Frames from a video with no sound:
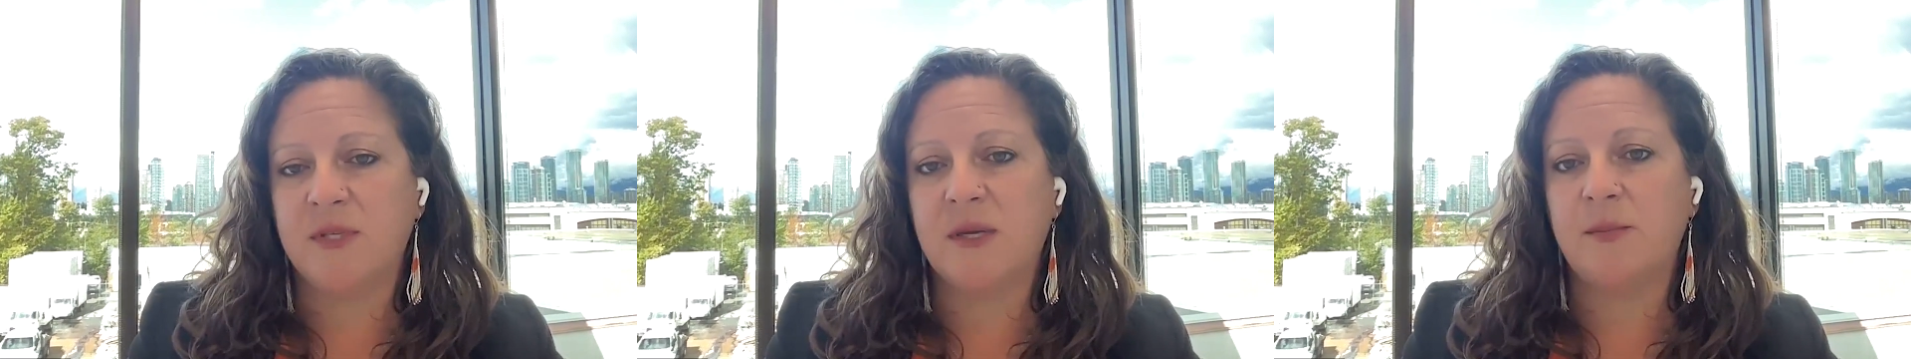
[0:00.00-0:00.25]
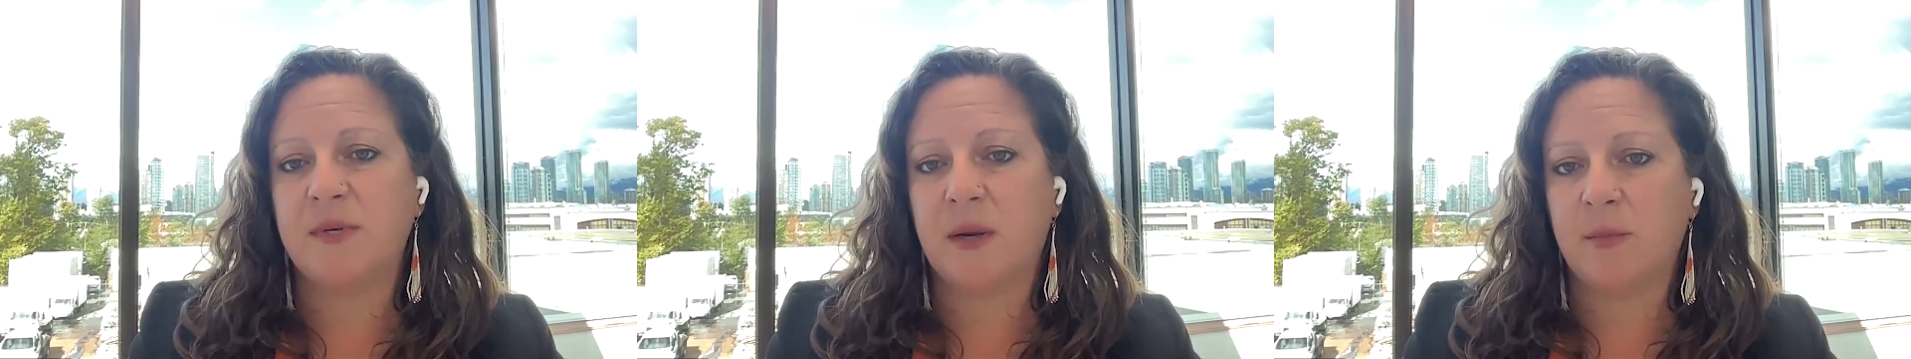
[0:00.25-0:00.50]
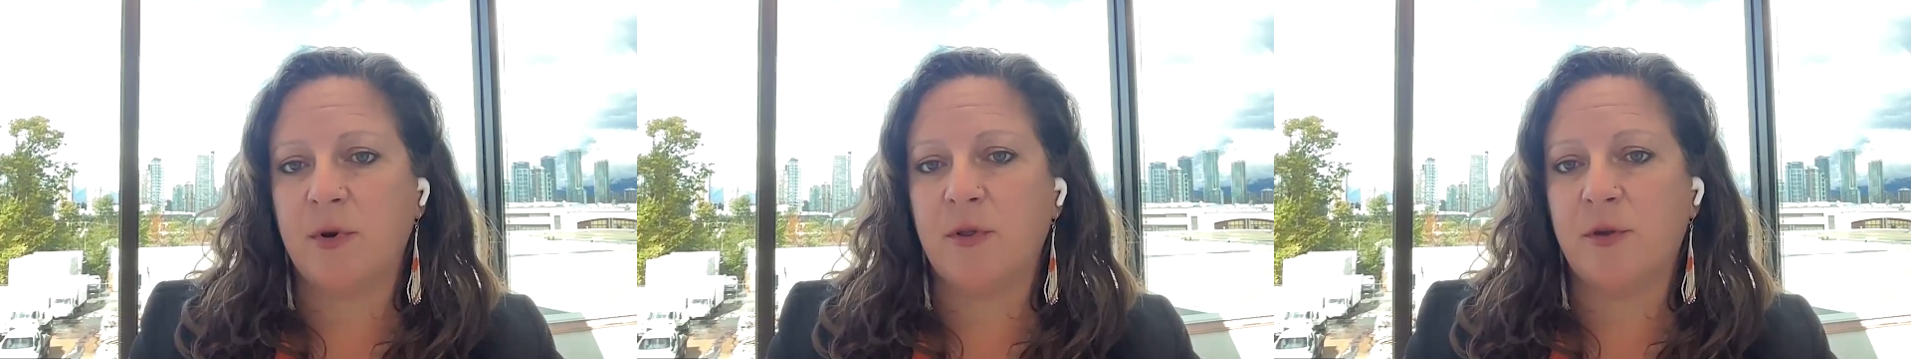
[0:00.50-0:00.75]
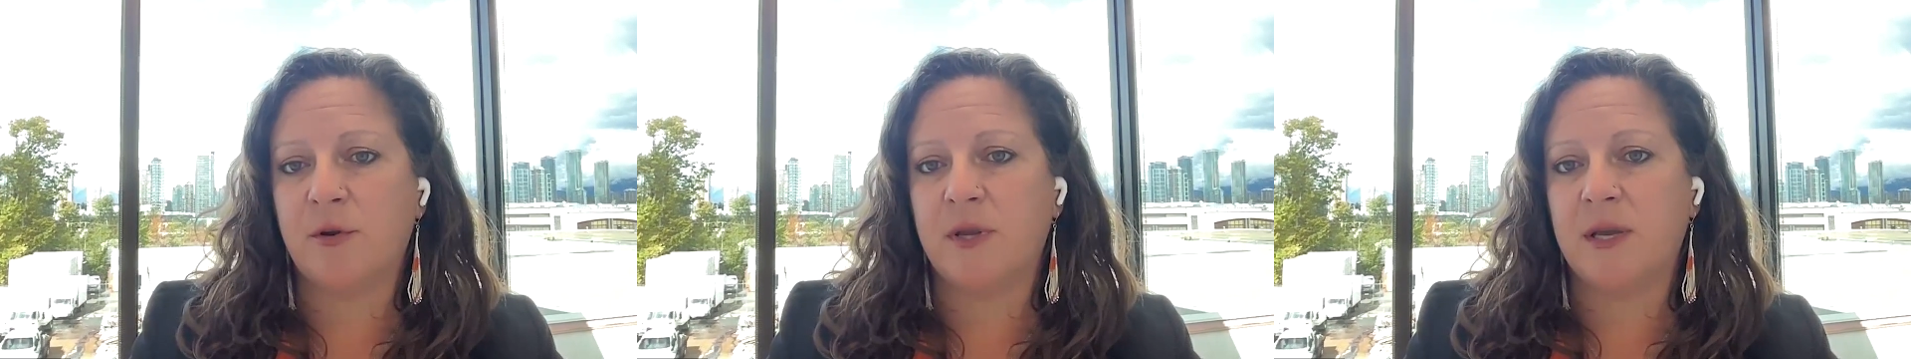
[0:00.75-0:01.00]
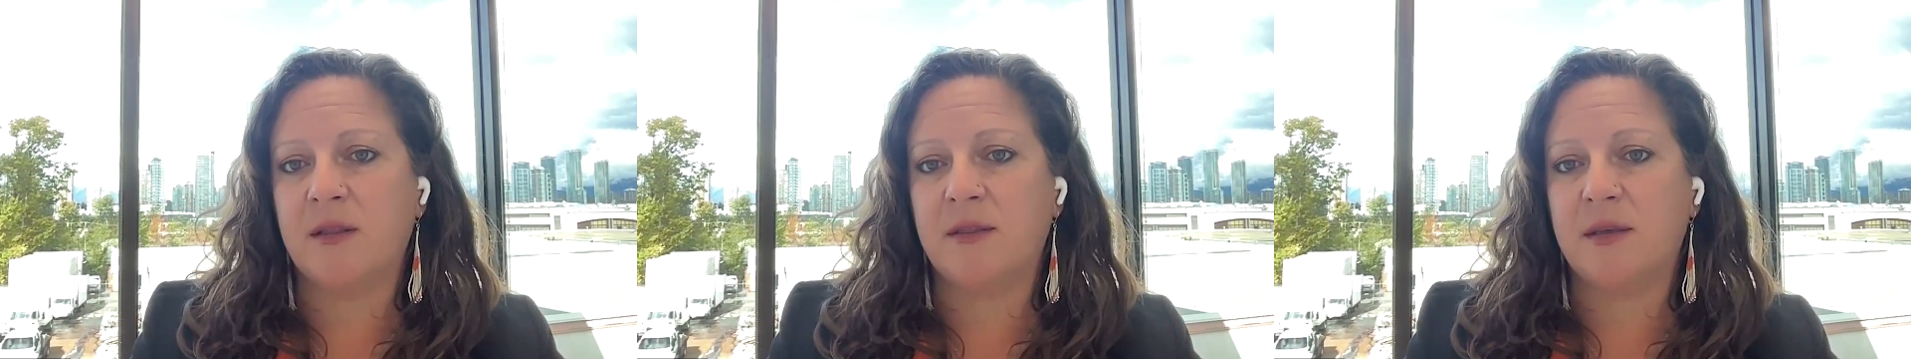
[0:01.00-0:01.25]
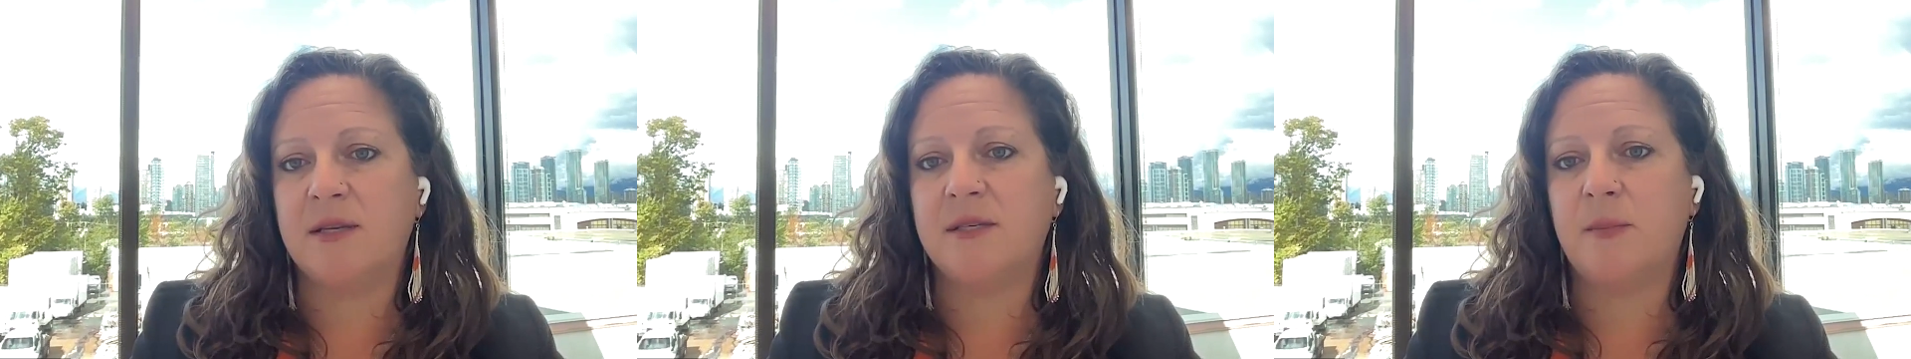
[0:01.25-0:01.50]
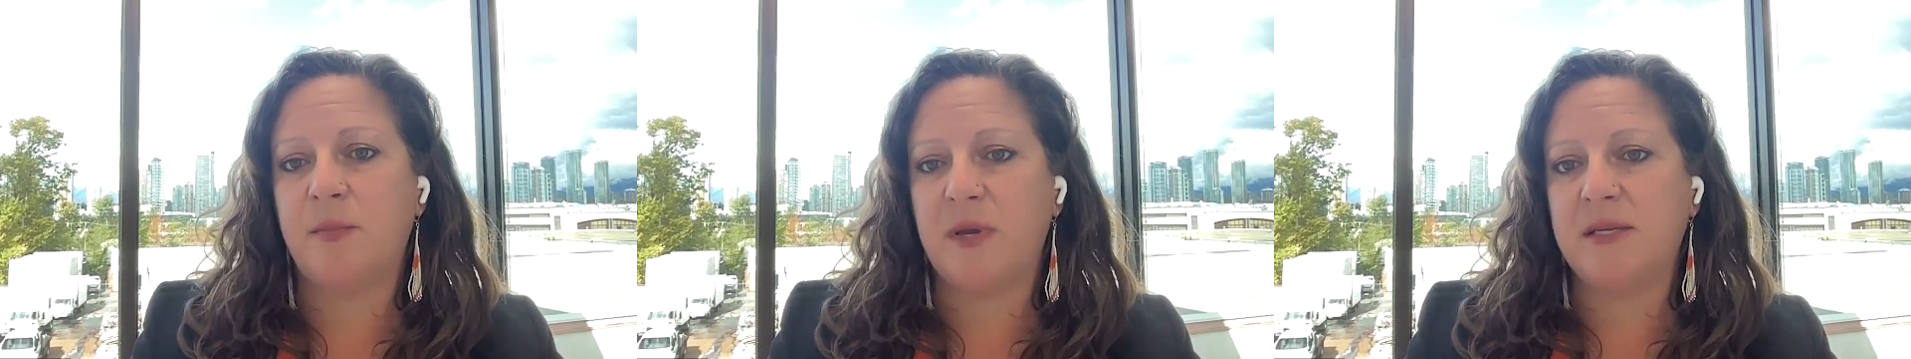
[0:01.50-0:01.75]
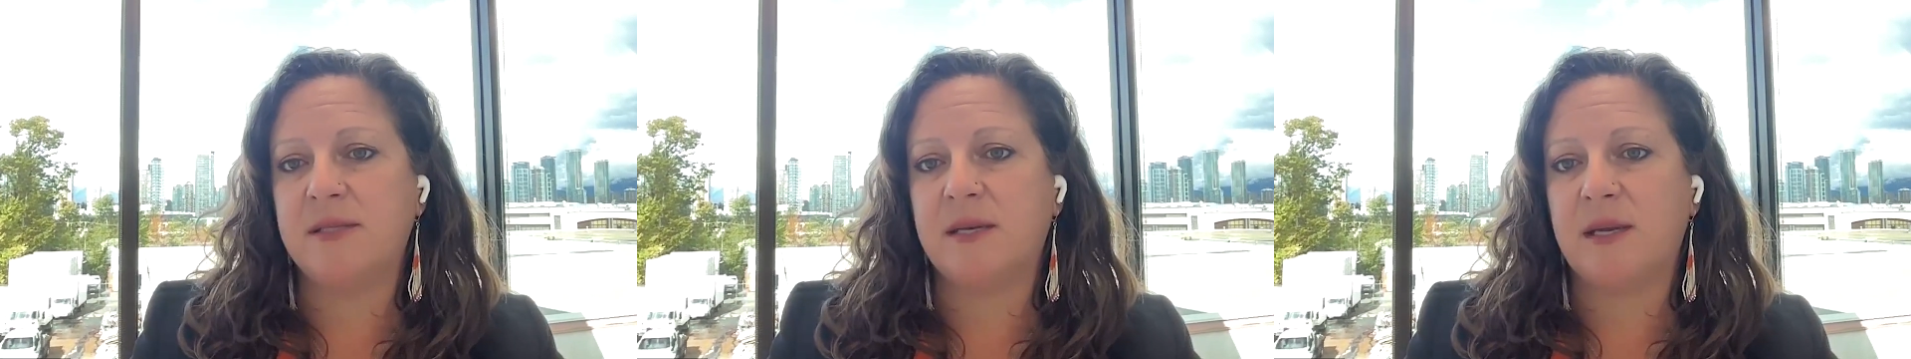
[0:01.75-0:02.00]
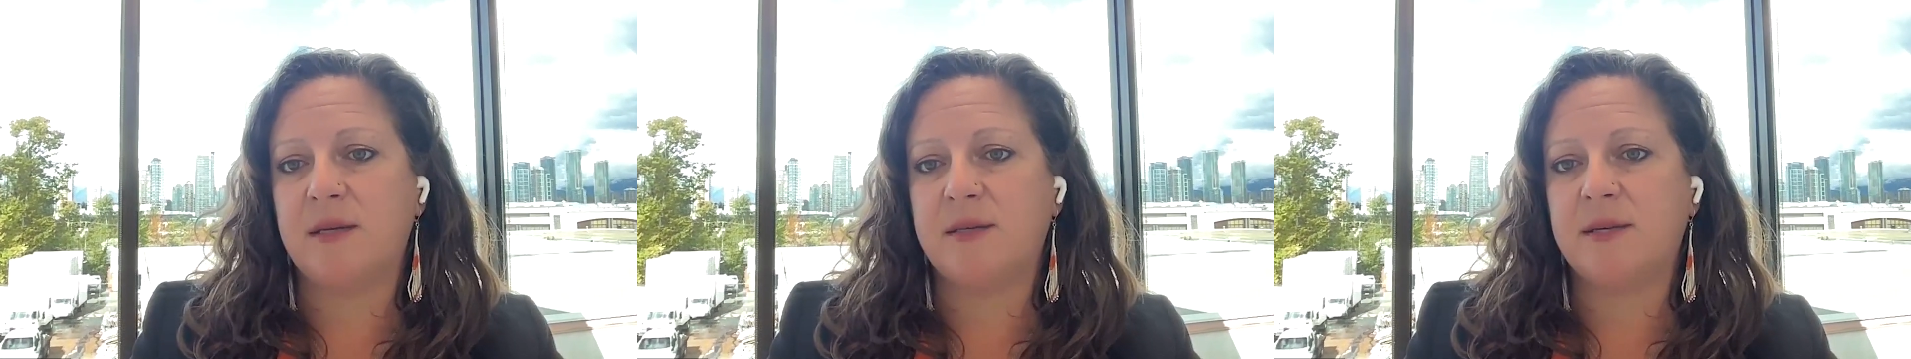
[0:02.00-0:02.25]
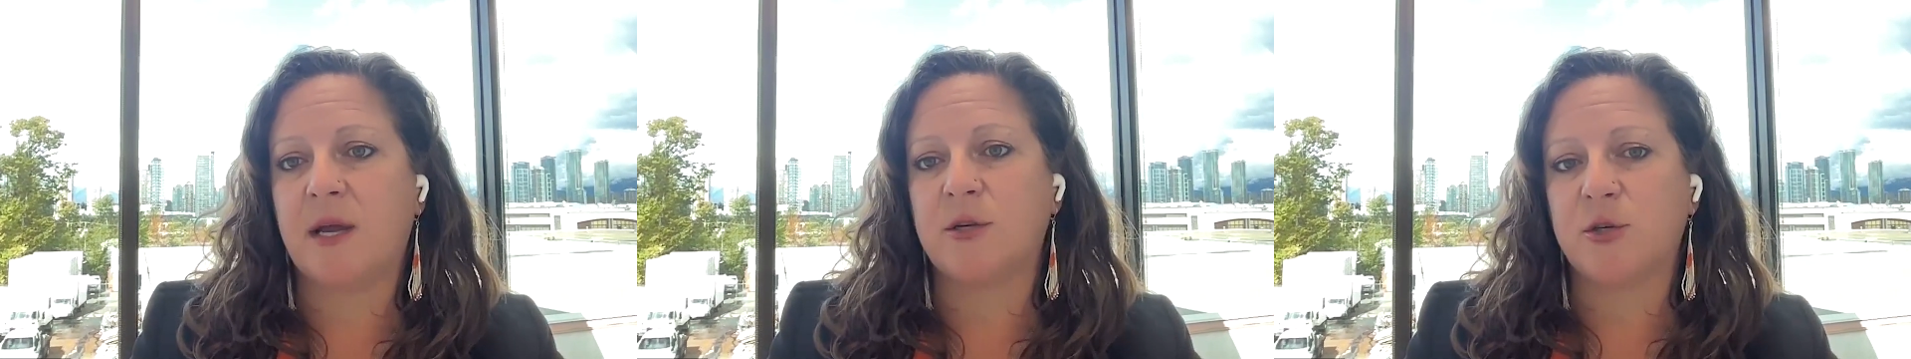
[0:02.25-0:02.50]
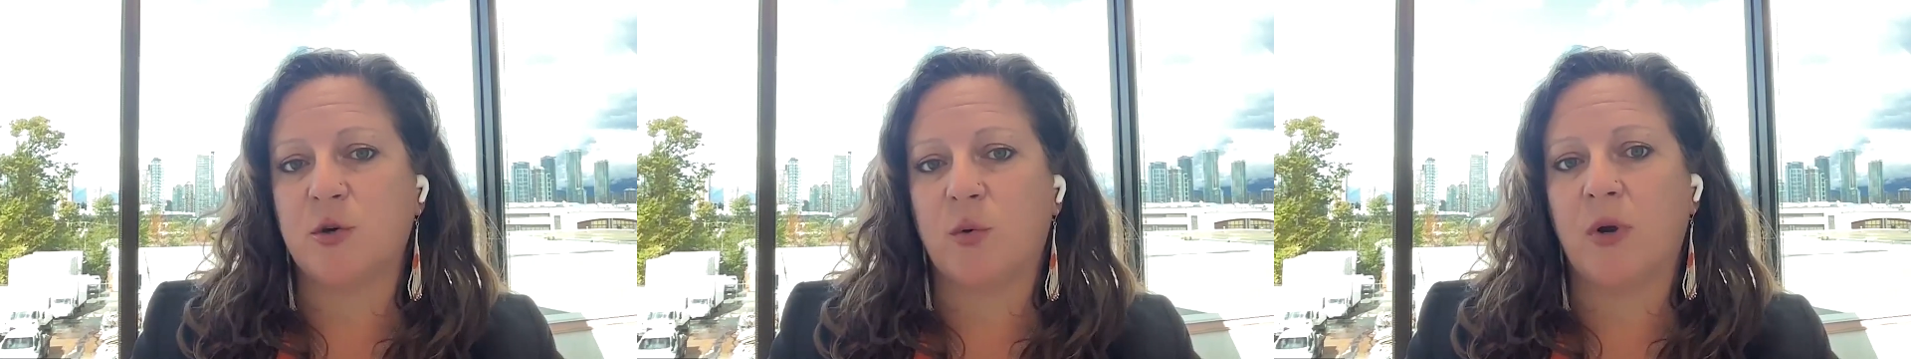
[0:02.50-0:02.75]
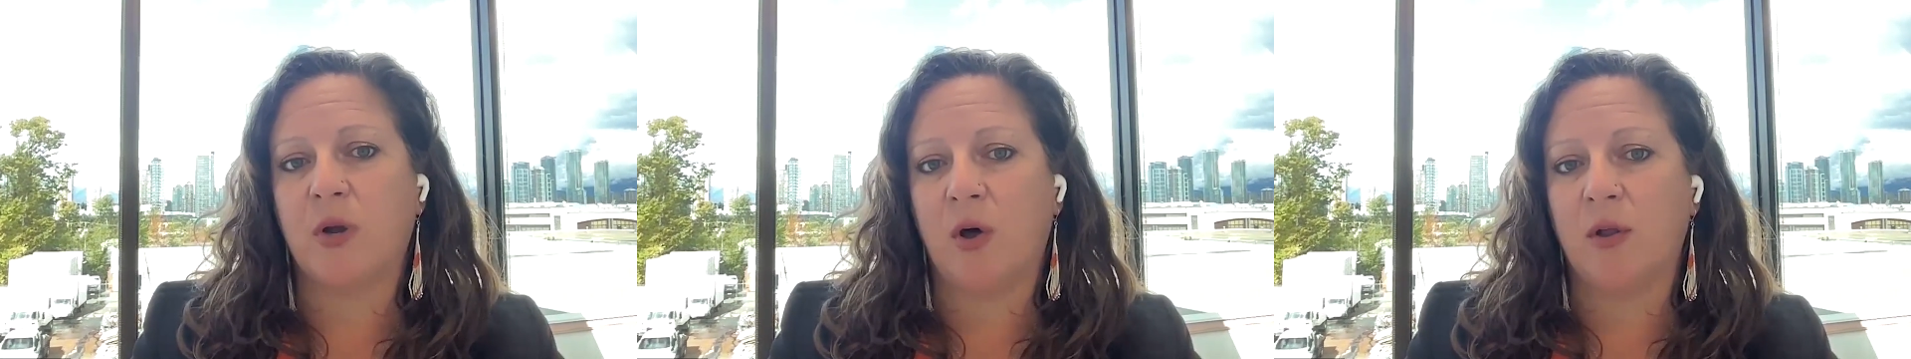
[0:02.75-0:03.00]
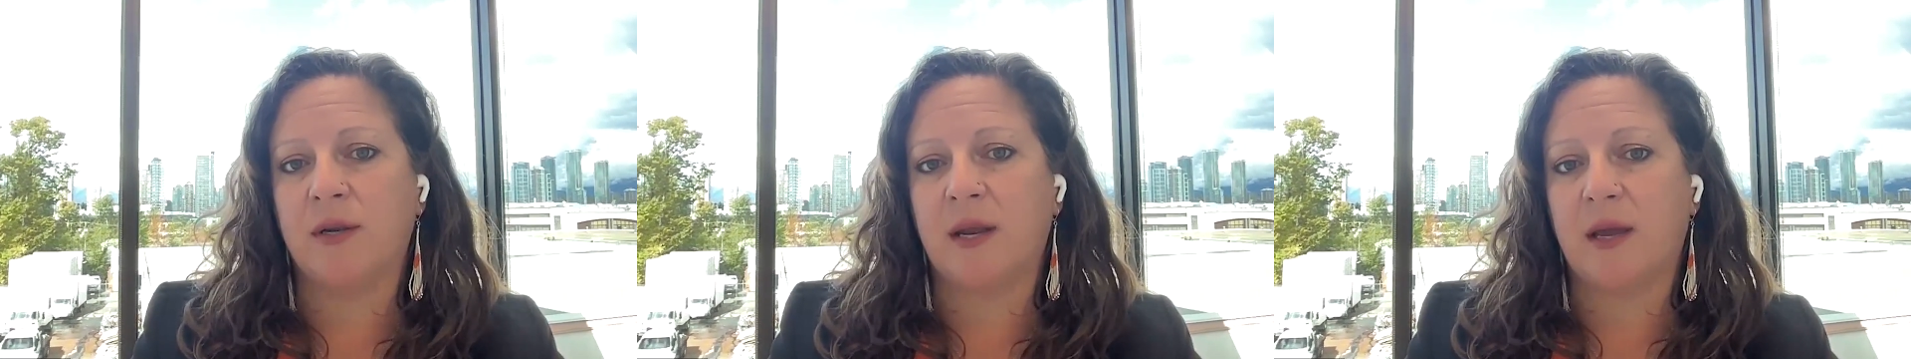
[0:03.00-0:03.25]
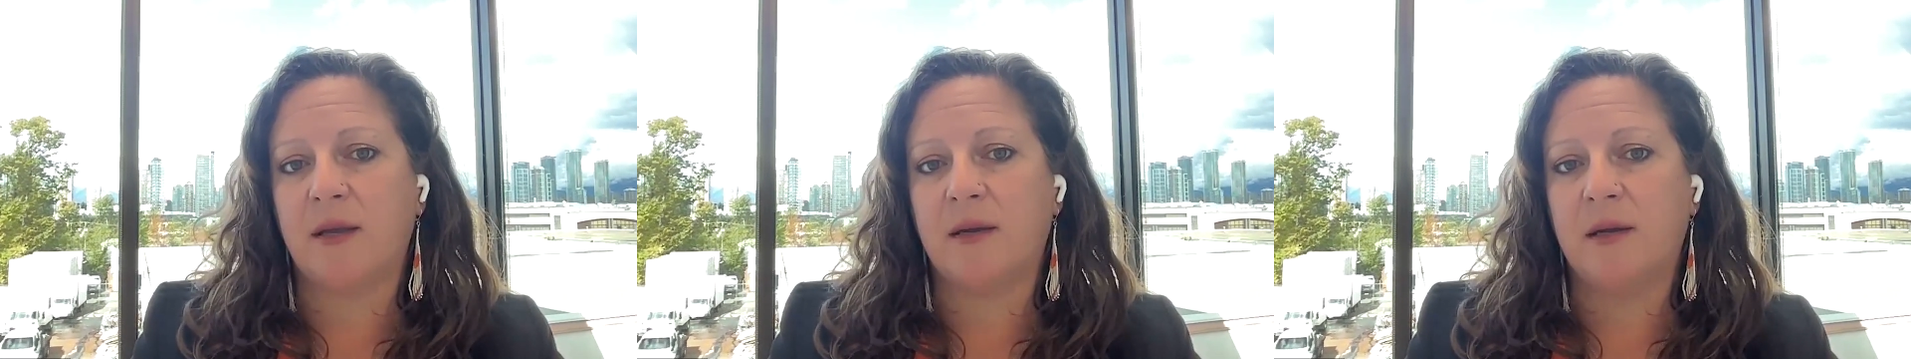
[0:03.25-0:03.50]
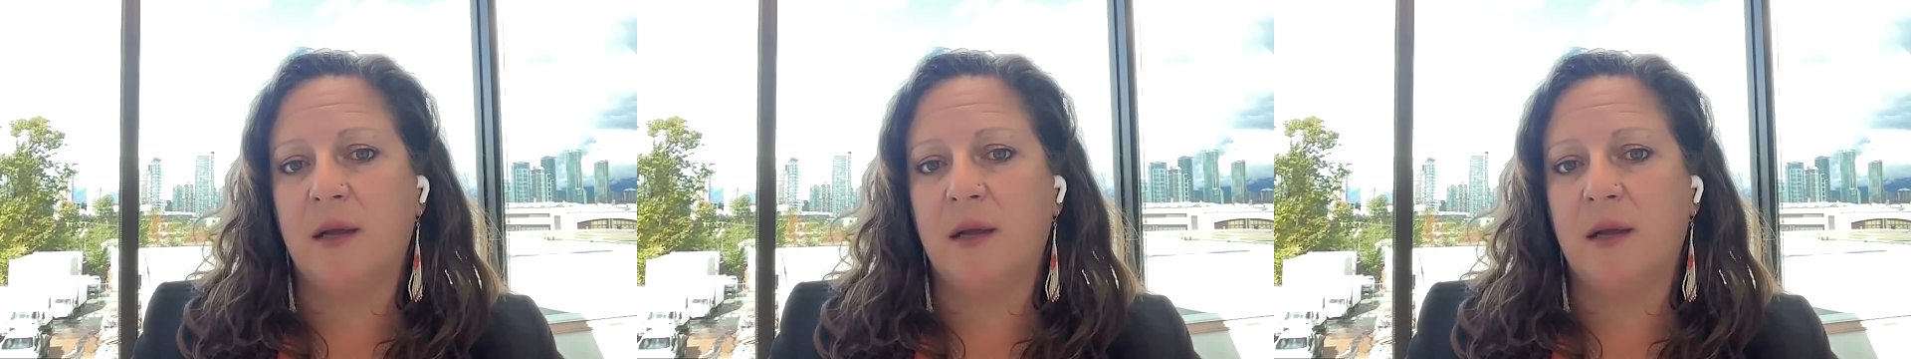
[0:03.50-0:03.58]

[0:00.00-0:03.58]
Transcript: September 30th is a BC statutory holiday.